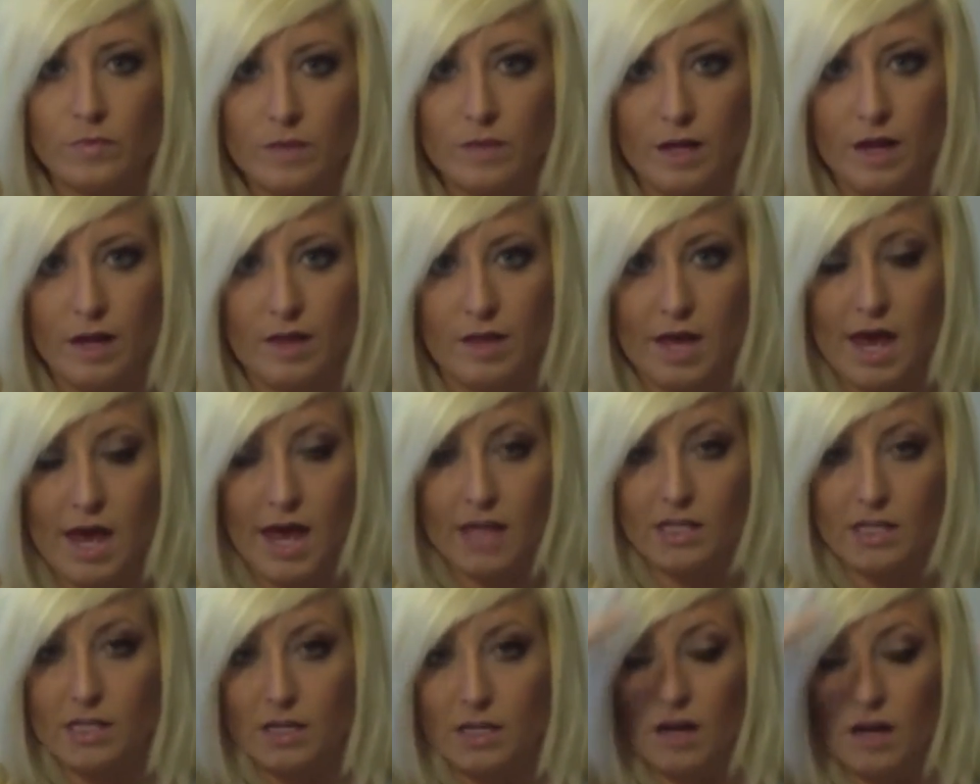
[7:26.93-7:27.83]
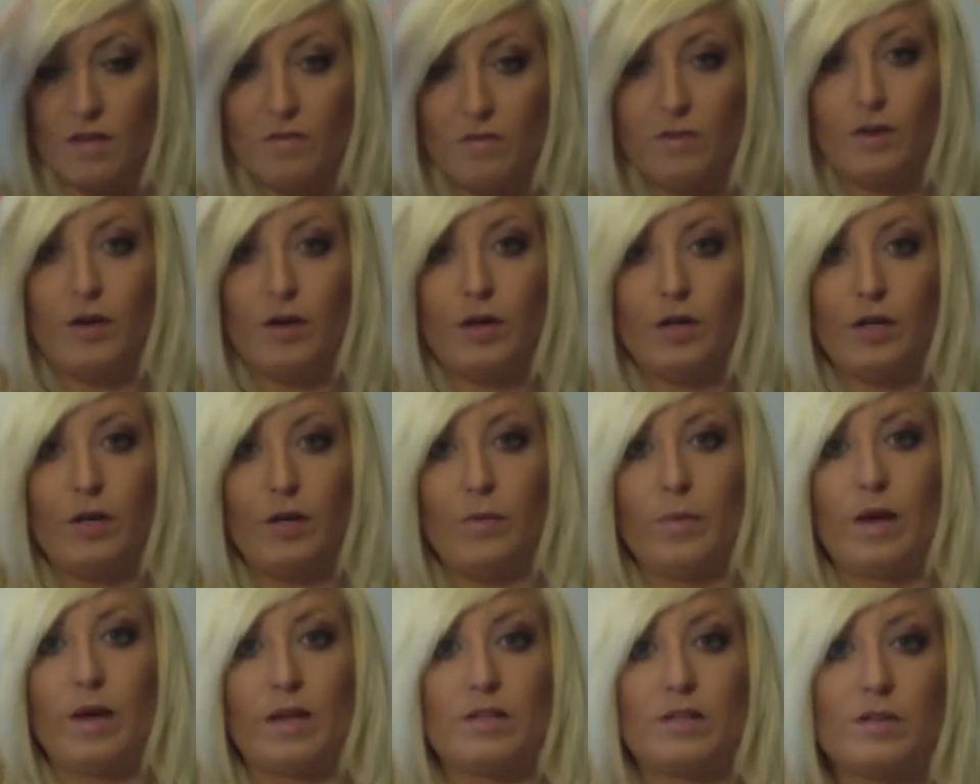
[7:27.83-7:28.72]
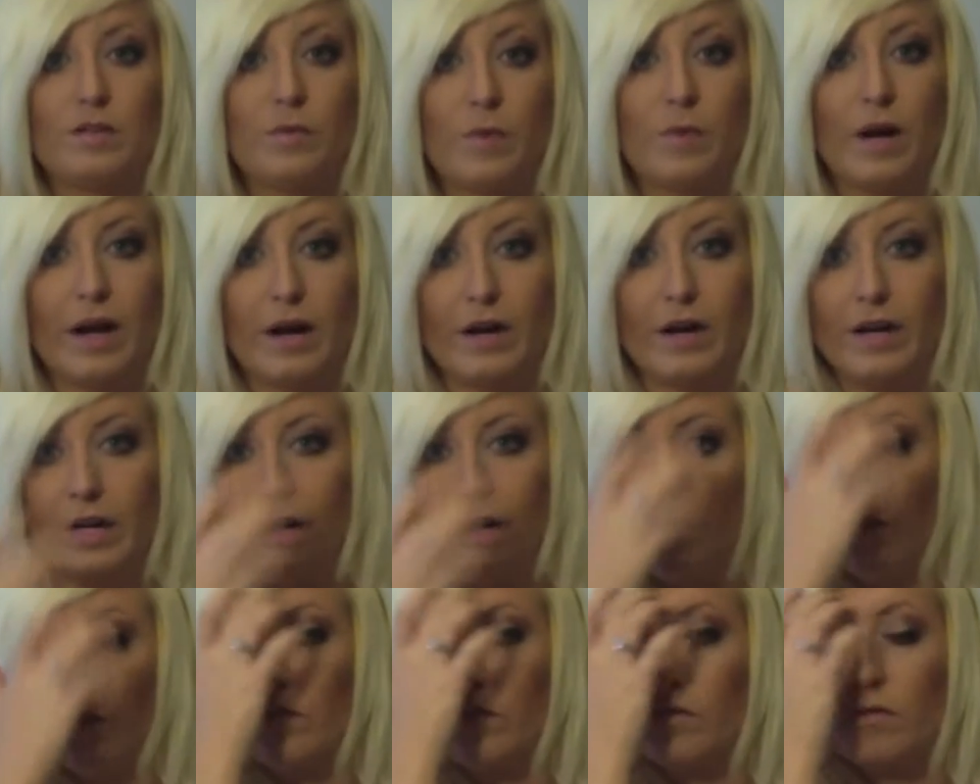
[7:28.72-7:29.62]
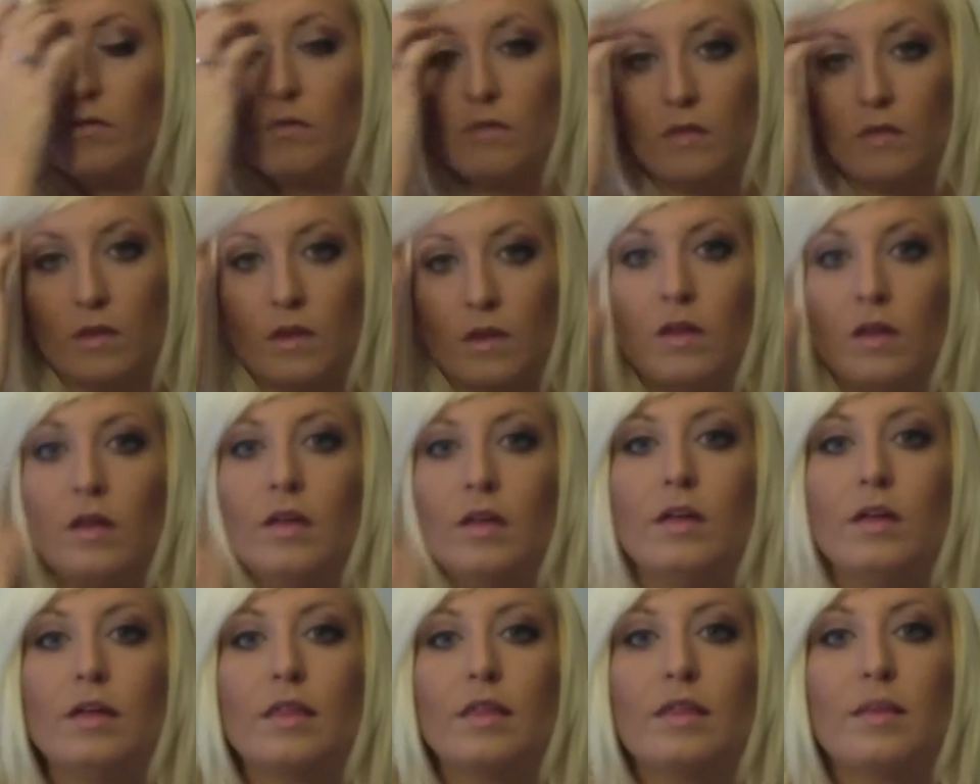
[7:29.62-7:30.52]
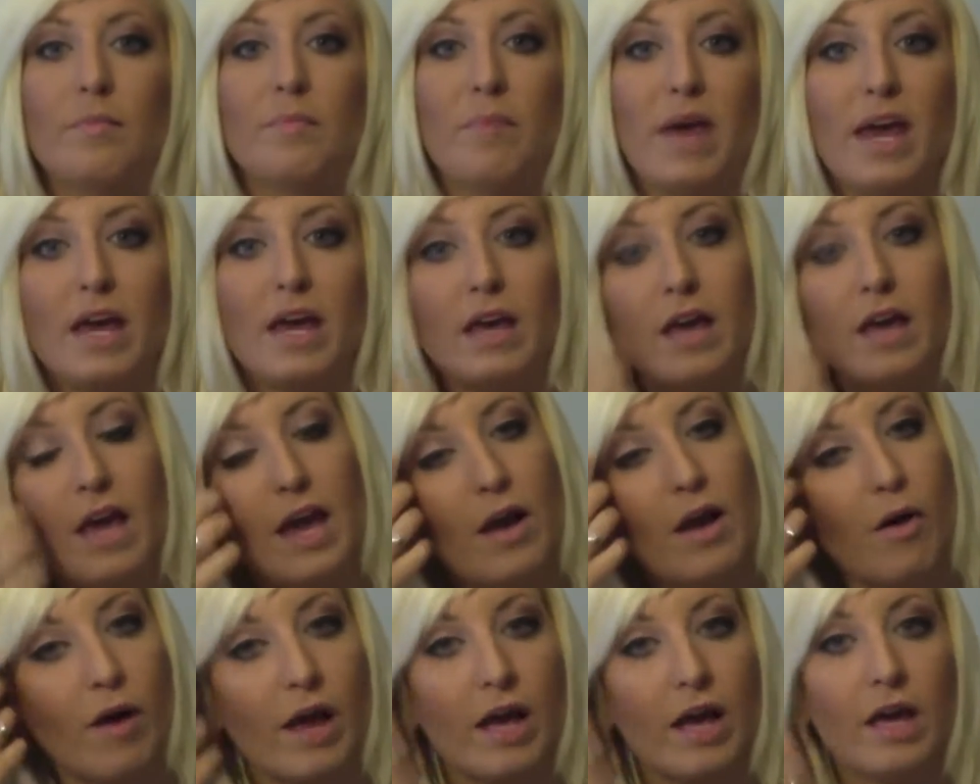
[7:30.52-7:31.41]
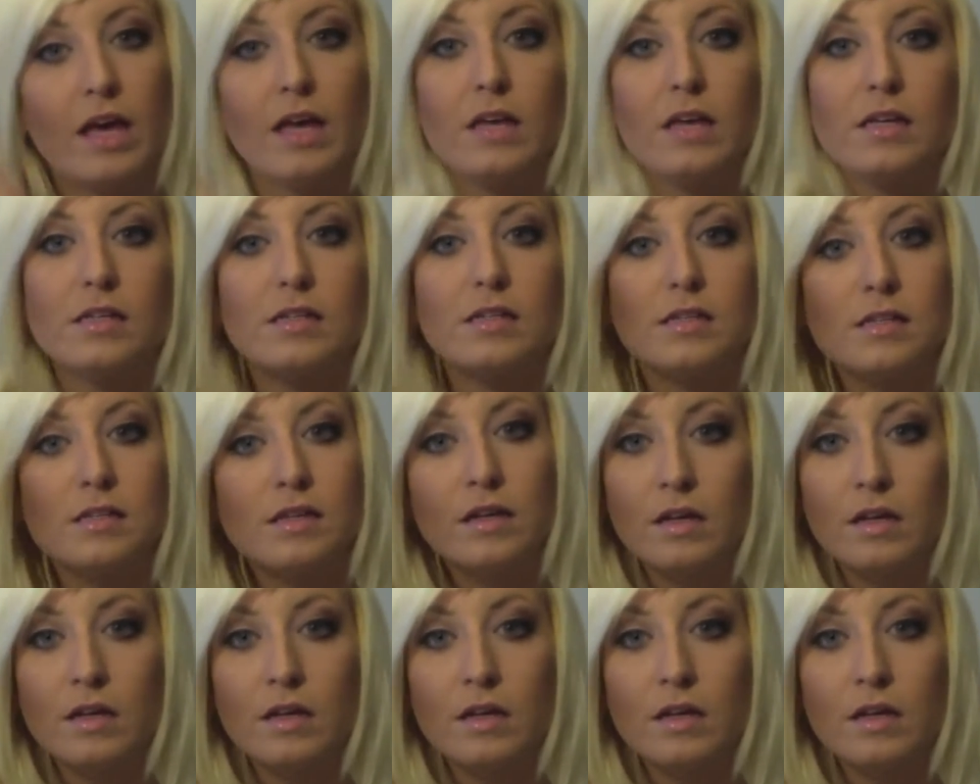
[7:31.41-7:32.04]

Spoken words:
And that adds a lot of volume as to where, you know, the bang area is.